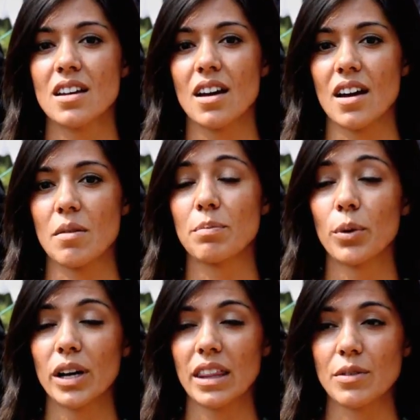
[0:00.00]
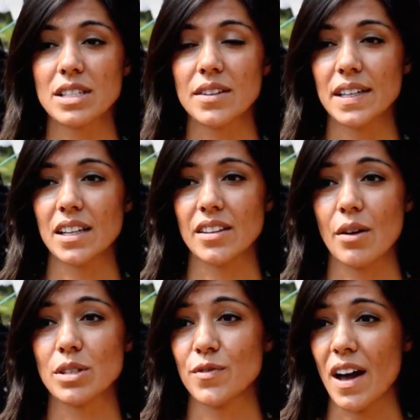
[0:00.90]
a boy that was living there
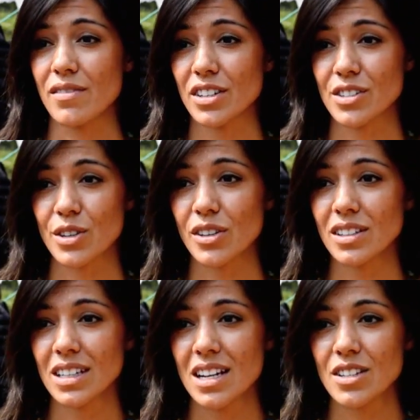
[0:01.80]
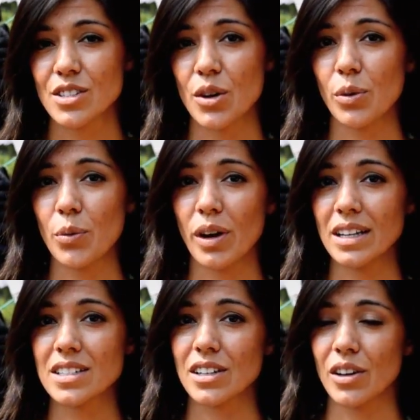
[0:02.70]
that was 5 years old. So we
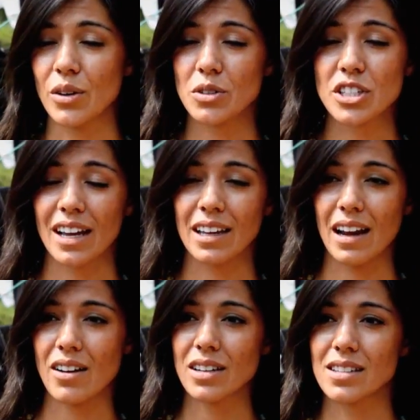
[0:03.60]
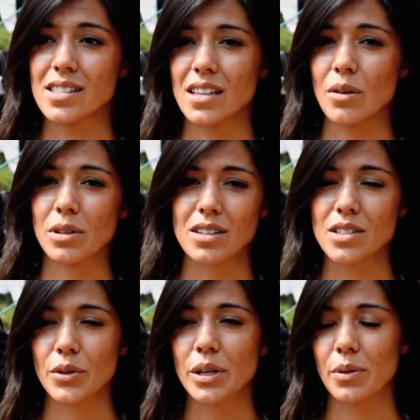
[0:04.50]
wanted to go check it out and see what the
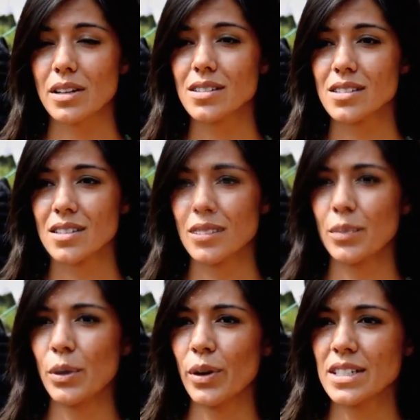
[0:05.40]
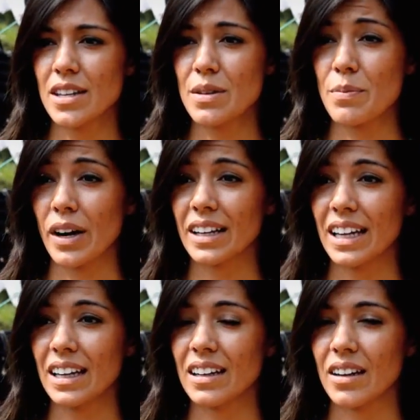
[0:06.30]
story was. When we went to the
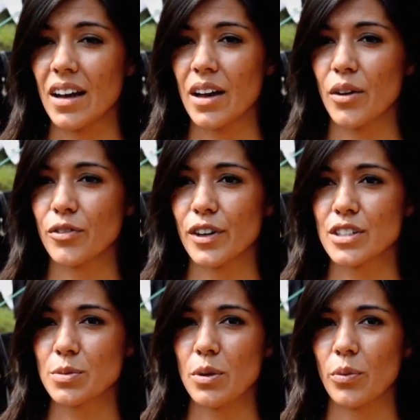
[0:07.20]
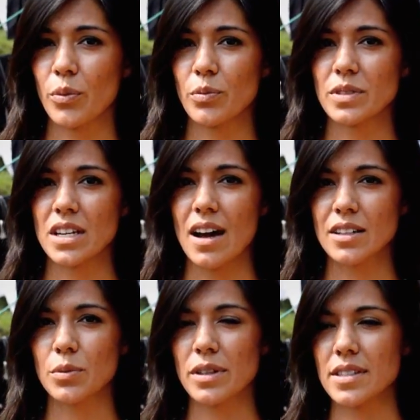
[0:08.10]
market, first we
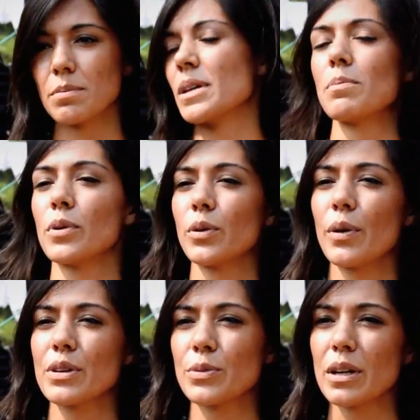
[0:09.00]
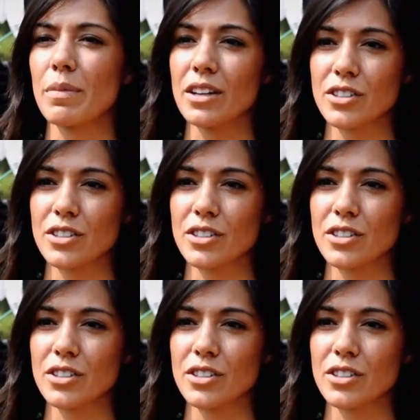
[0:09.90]
talked with some people. We always want to make